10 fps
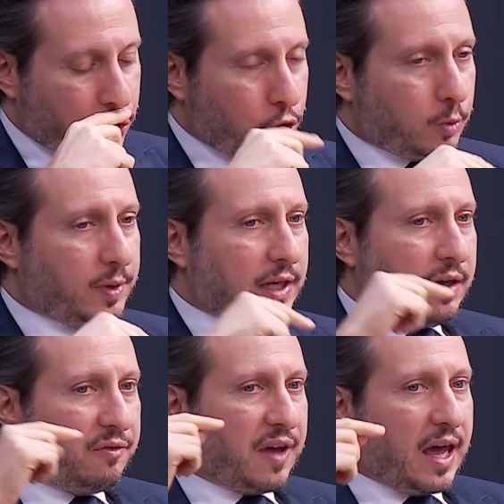do you
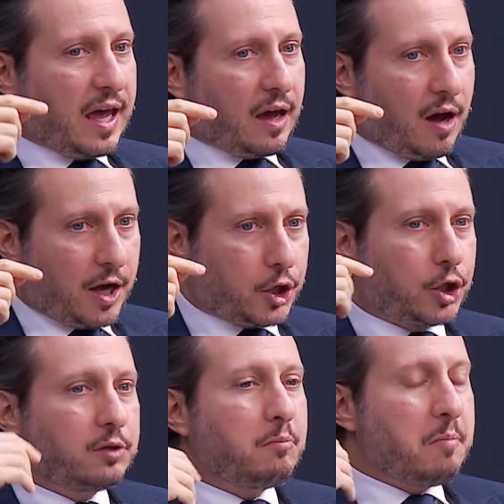believe AI
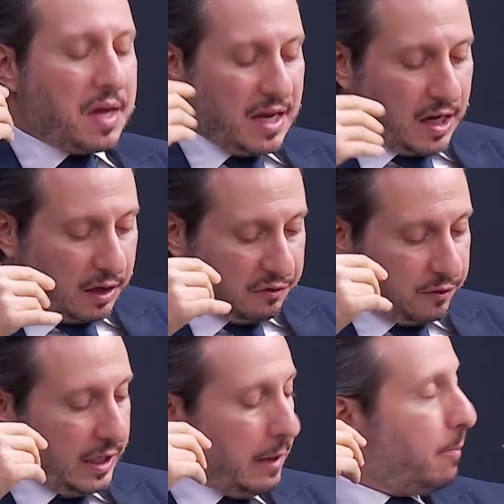could
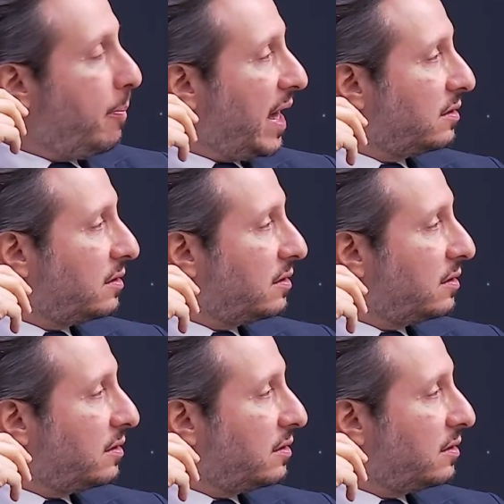meaningfully